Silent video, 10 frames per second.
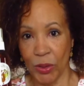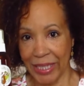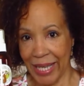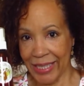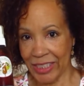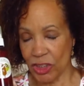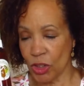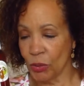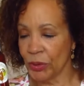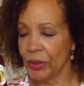Organics
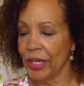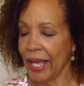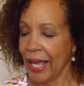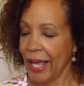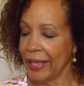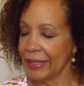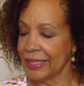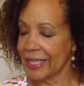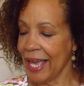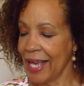toner, and
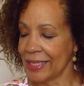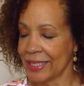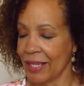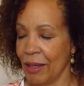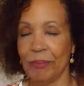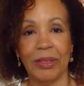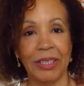this has um,